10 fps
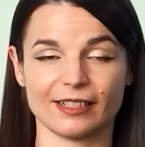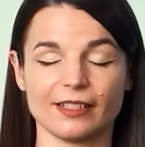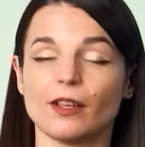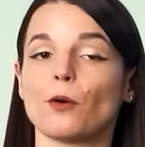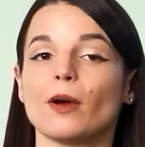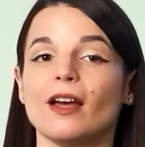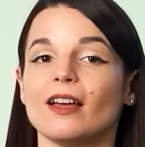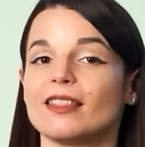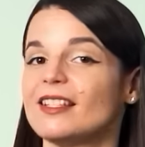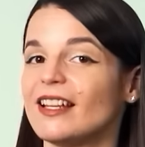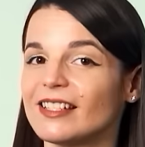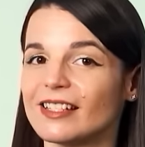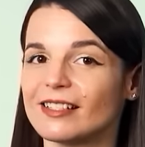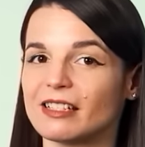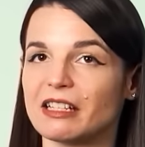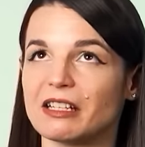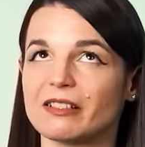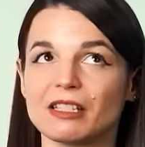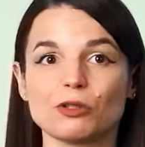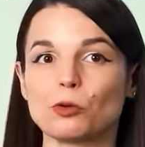So the dentist is
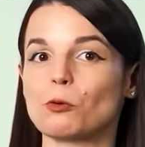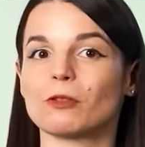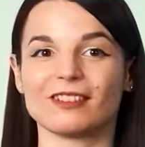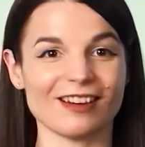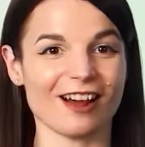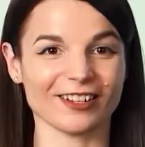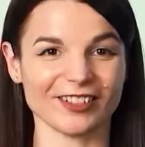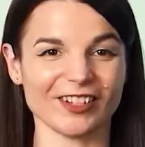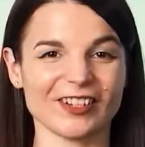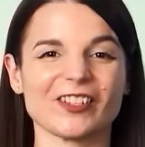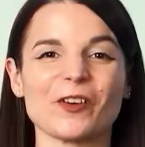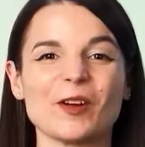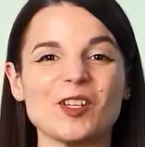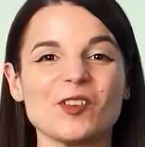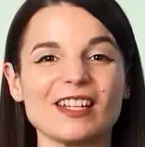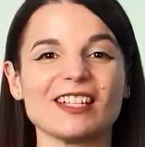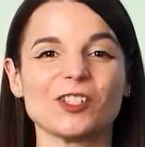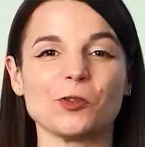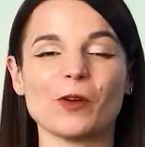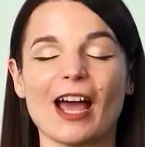the tooth doctor. So when you need
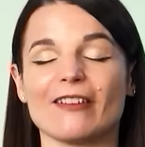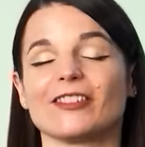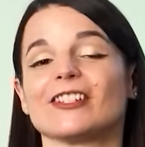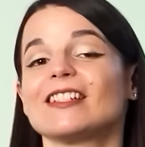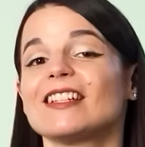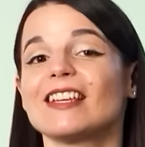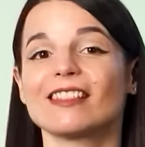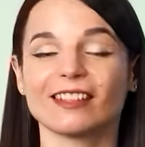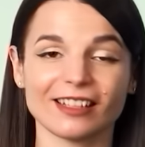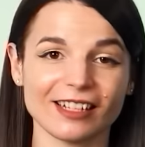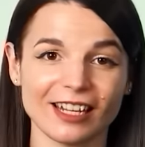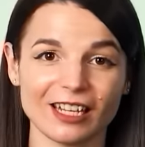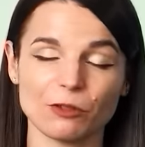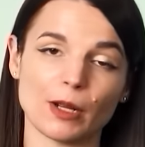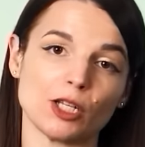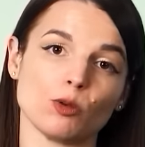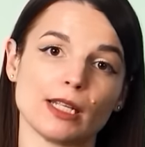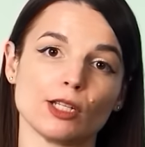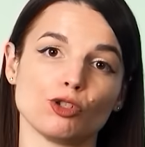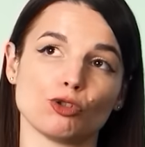to have your teeth cleaned, when you
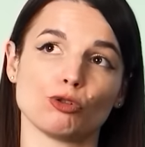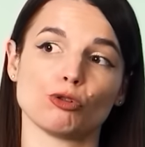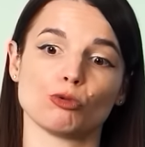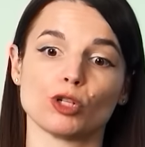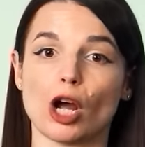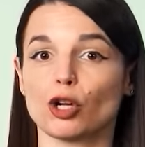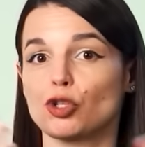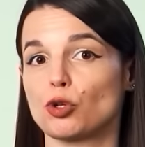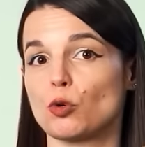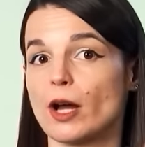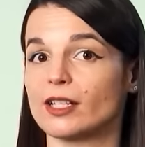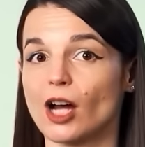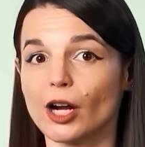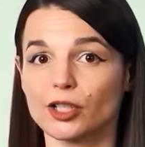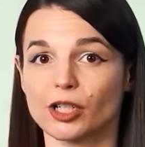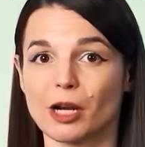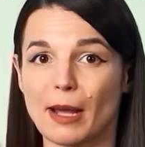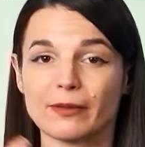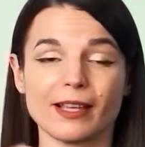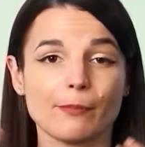need to talk to a doctor
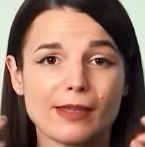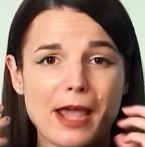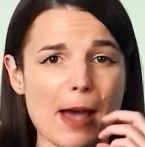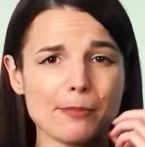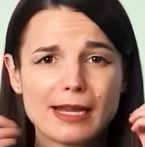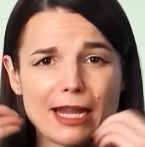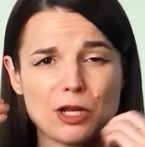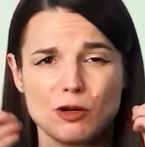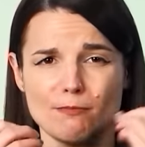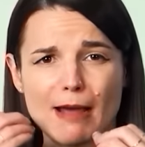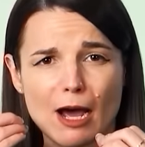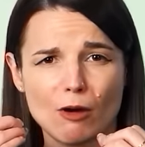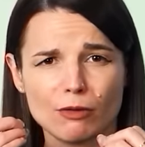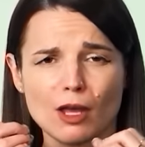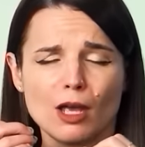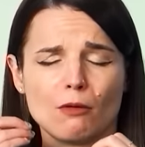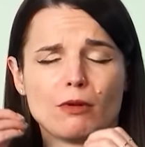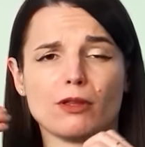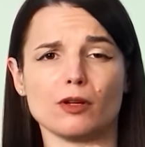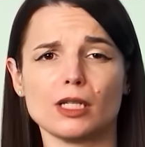about something happening in your mouth,
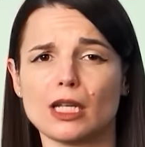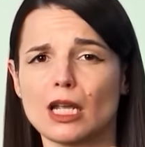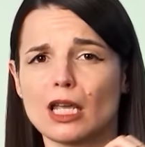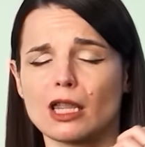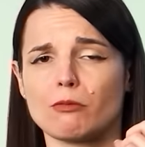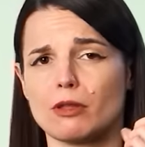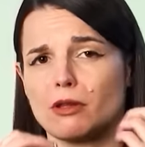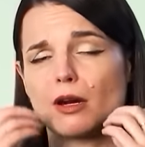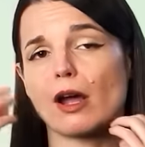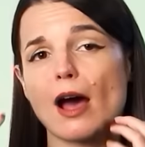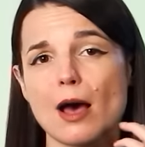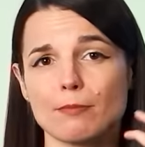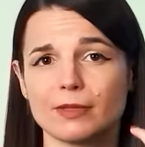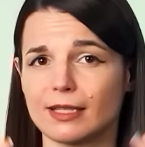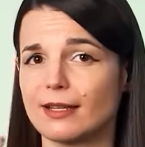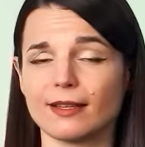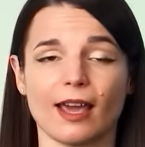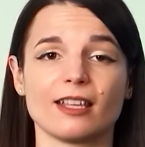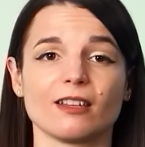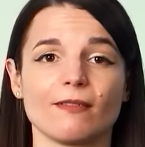with your teeth, with your gums, these
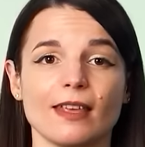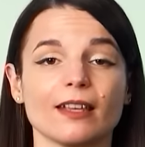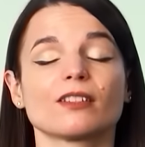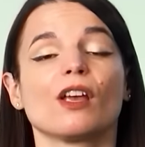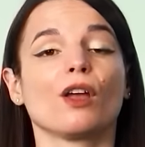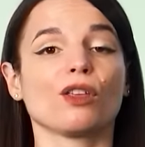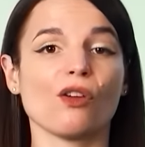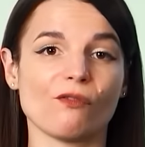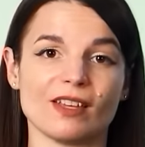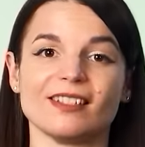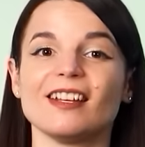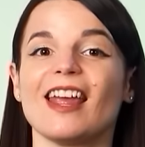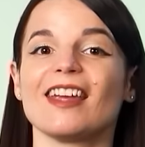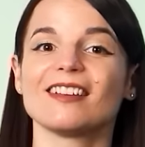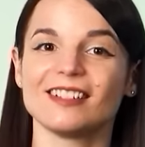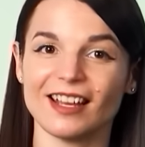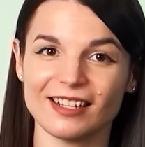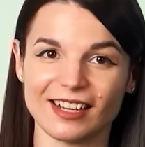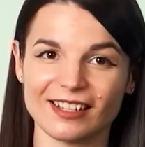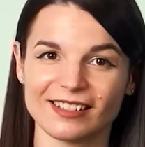kinds of things, you visit a
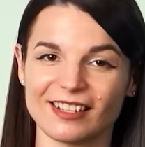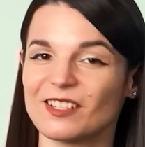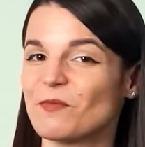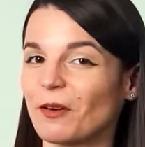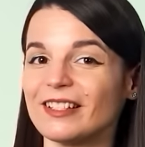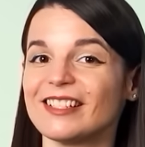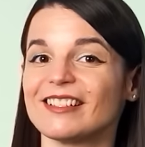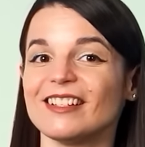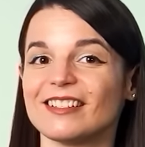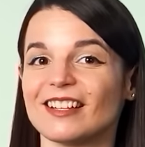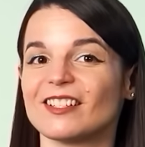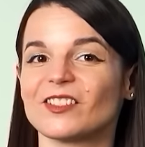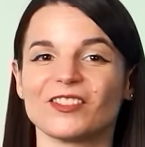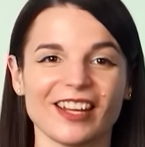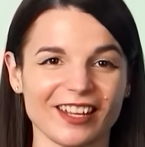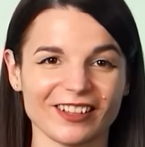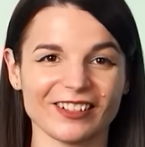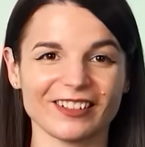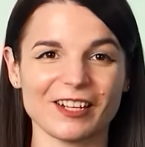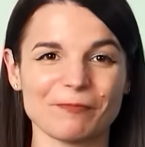dentist. It's important to see a dentist
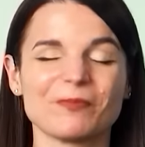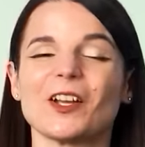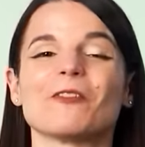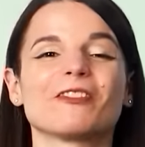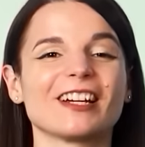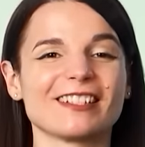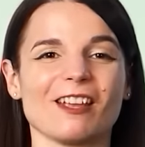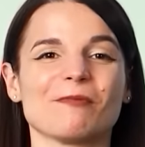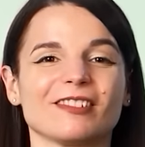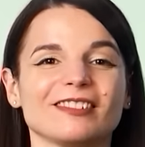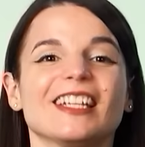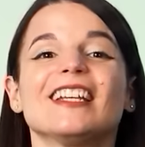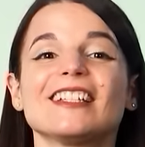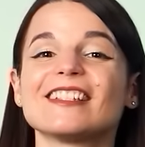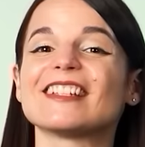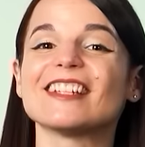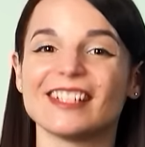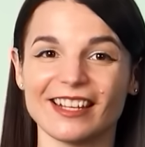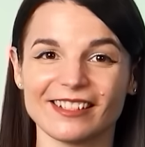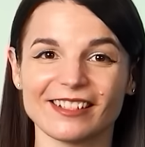regularly. So for example, see a
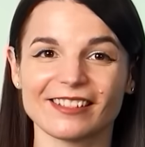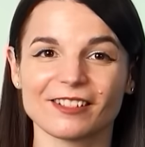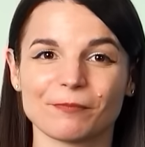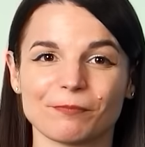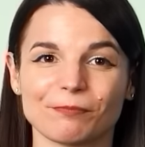dentist.